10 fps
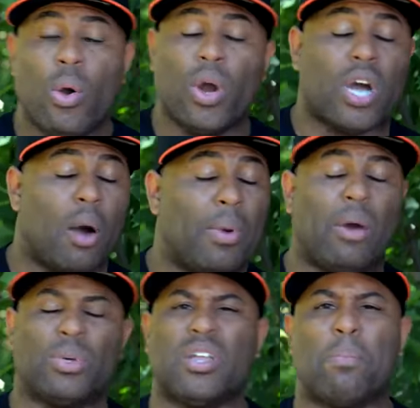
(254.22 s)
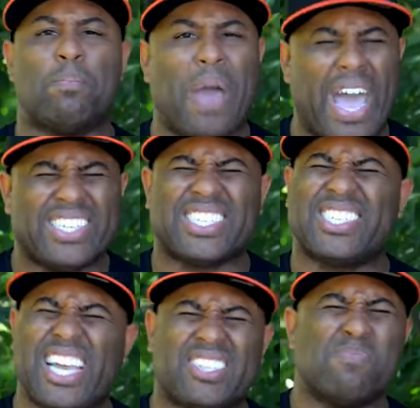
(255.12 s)
We were coming. It was the
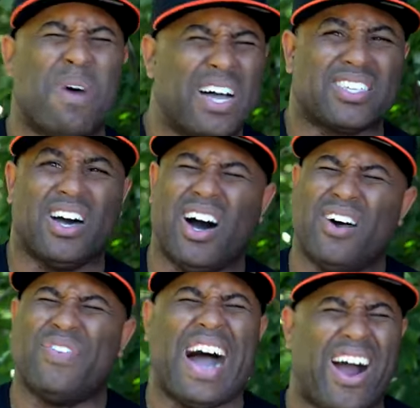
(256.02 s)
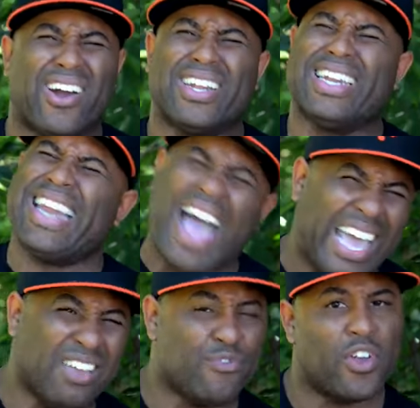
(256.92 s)
best six months of our
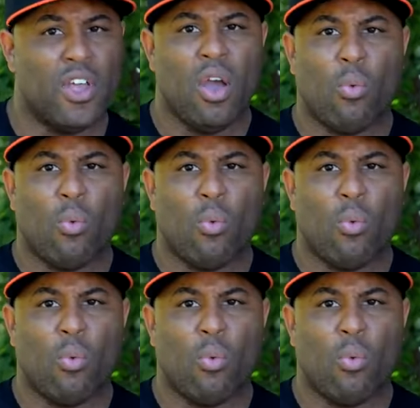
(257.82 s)
life